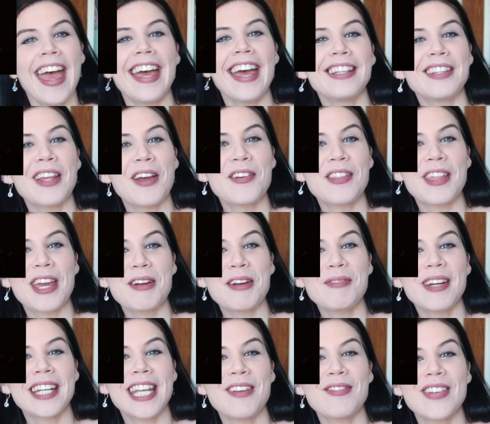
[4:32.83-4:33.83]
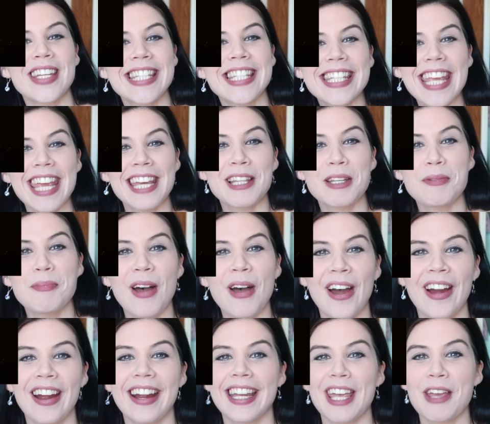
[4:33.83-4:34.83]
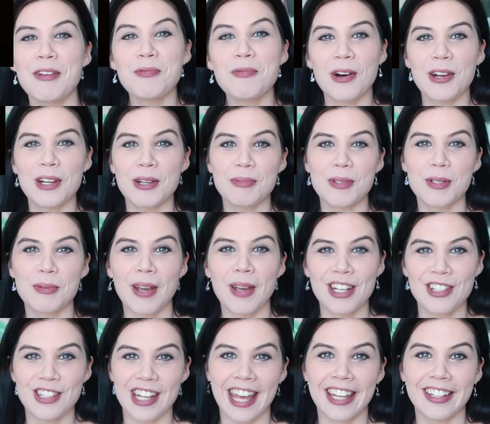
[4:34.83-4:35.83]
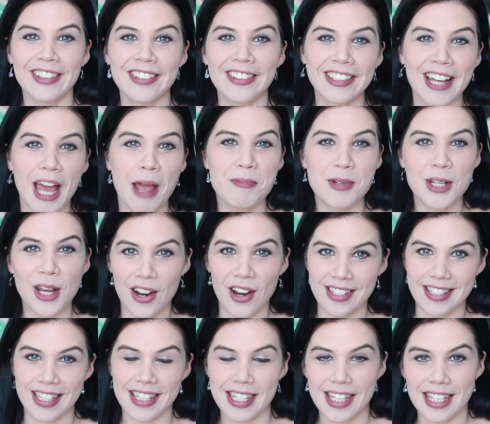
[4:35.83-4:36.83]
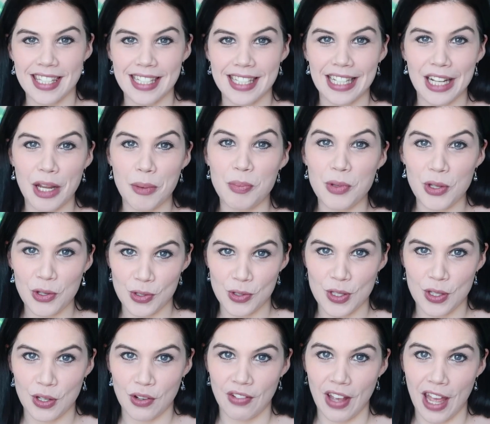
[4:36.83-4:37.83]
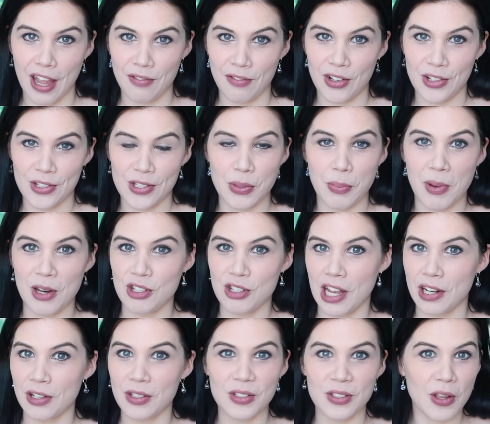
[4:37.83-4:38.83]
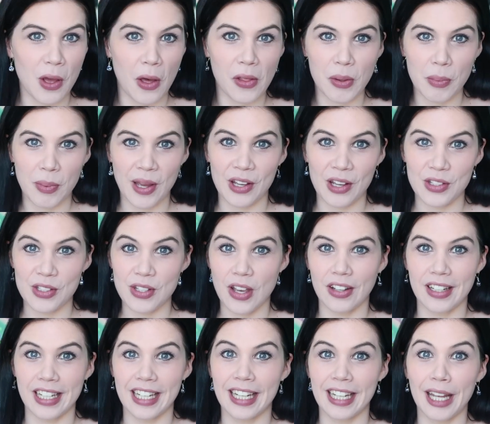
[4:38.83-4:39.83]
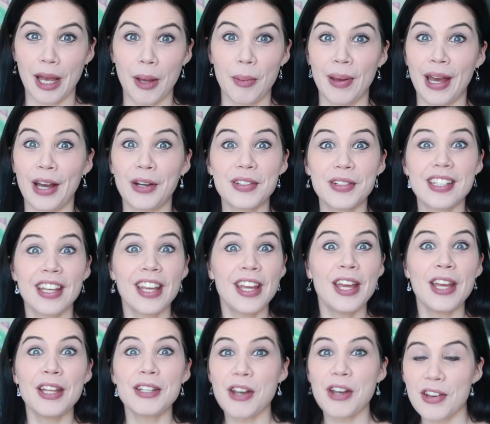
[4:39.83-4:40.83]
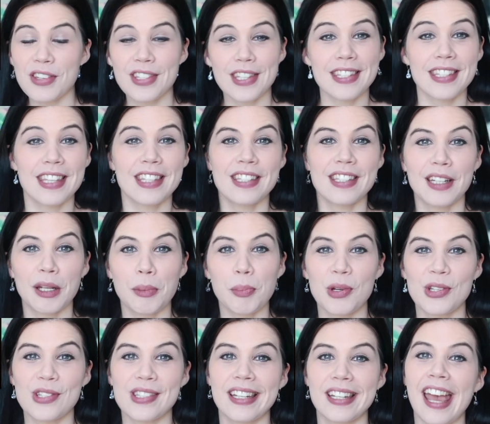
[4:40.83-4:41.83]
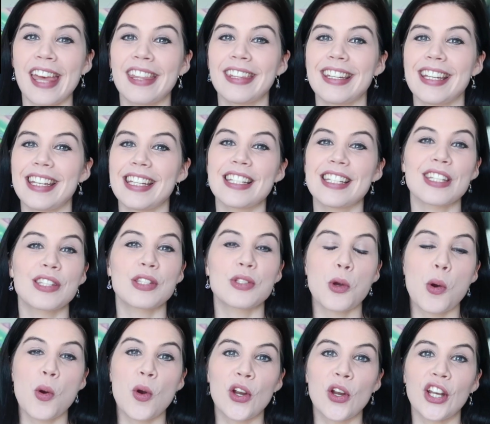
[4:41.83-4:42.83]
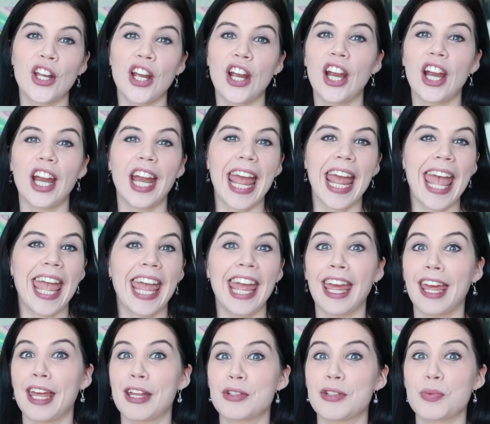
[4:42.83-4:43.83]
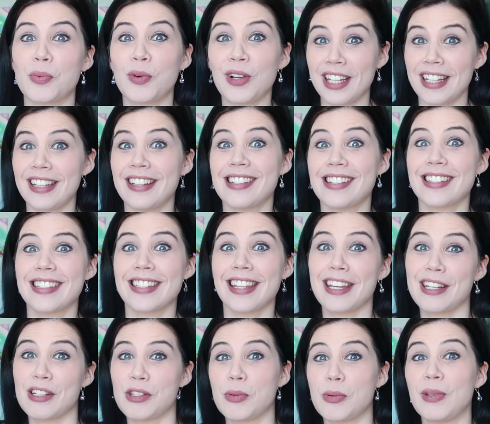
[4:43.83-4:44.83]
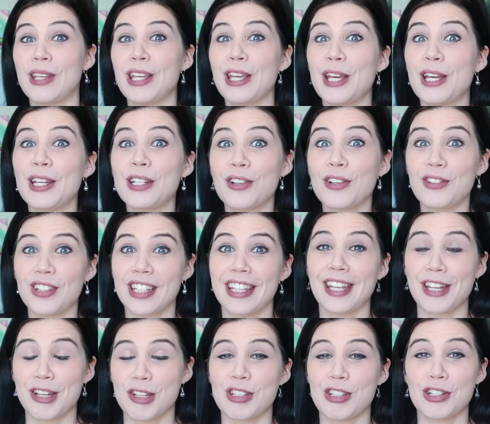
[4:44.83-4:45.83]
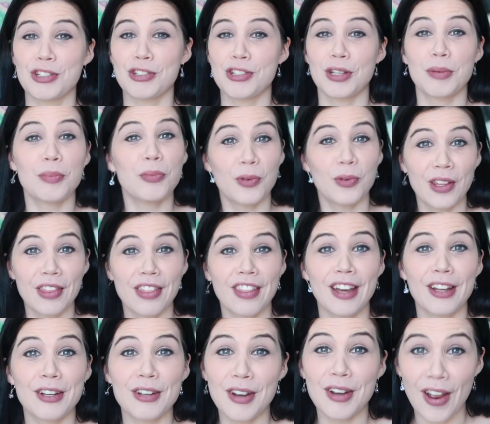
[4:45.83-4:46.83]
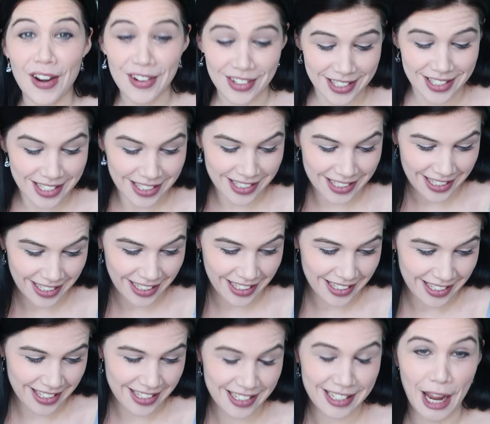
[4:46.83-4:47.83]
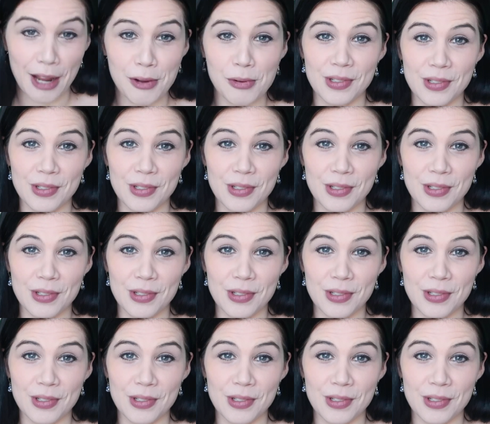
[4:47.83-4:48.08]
Hello there, my name is Caitlin Maharg and welcome to my channel. I'm a narcissistic abuse survivor, so my channel is all about talking about narcissistic personality disorder and what it is like to be in a relationship with a narcissist.